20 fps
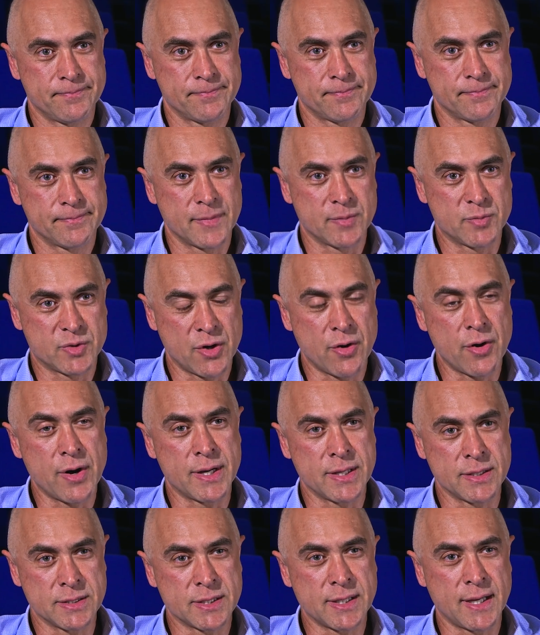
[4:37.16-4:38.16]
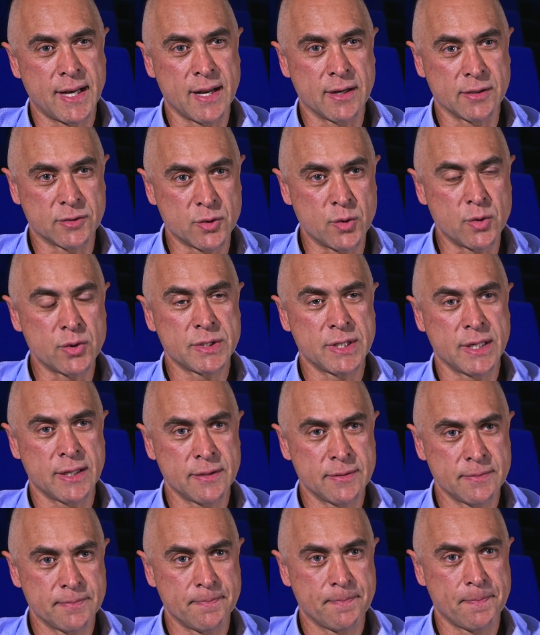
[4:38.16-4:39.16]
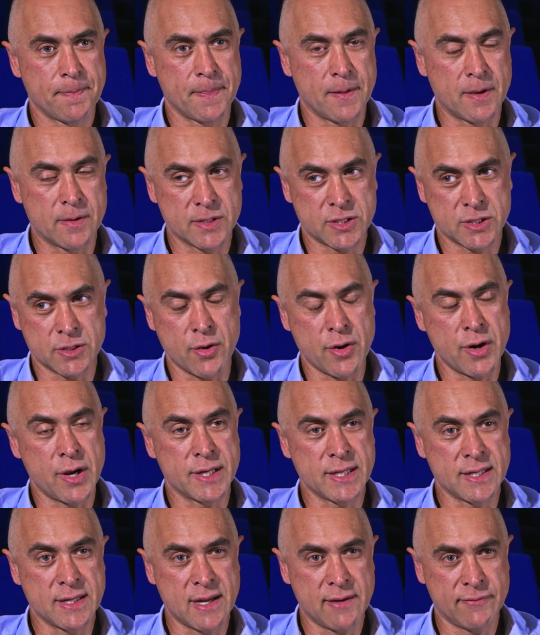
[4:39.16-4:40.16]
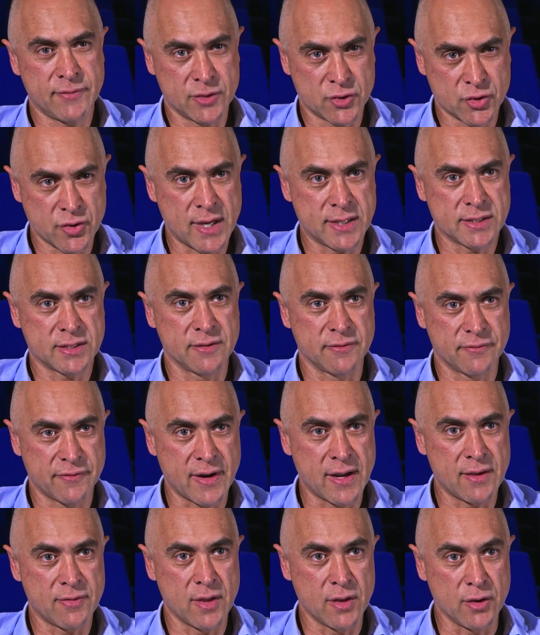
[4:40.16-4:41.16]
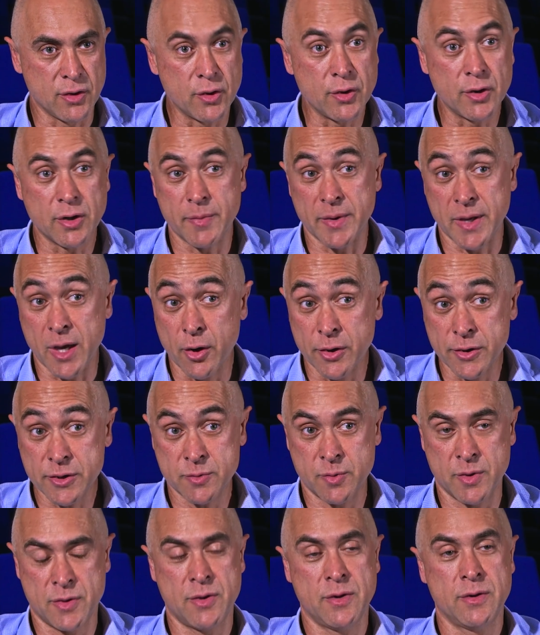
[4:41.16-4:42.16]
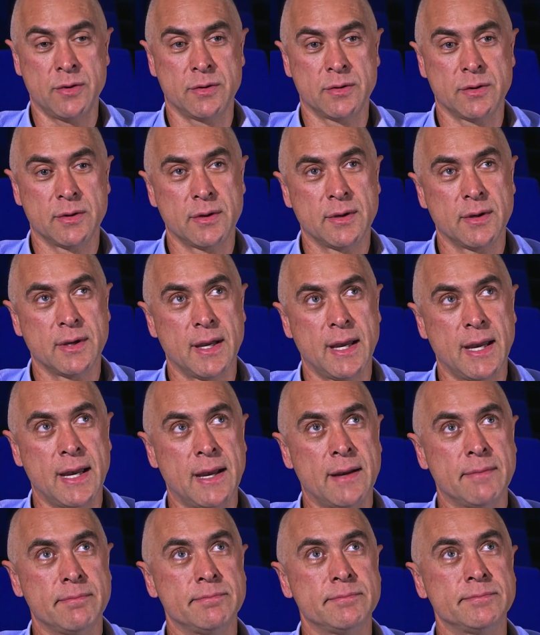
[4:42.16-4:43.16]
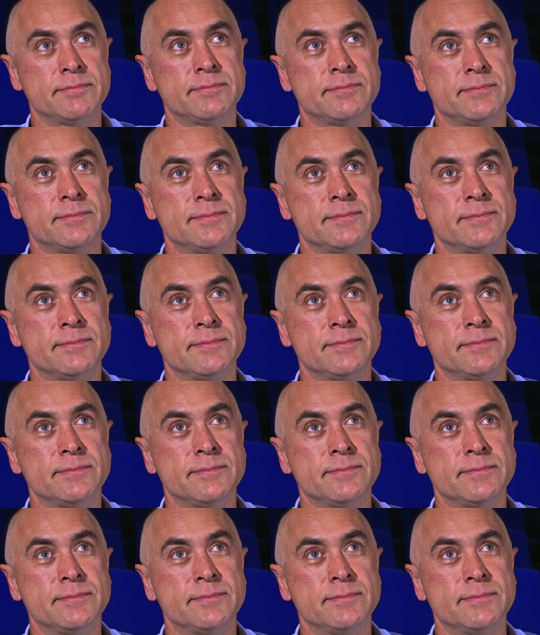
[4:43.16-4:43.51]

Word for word: I'm sorry I didn't sit down and talk to you. I'm sorry I didn't have the trust and faith in you to be honest with you. Um,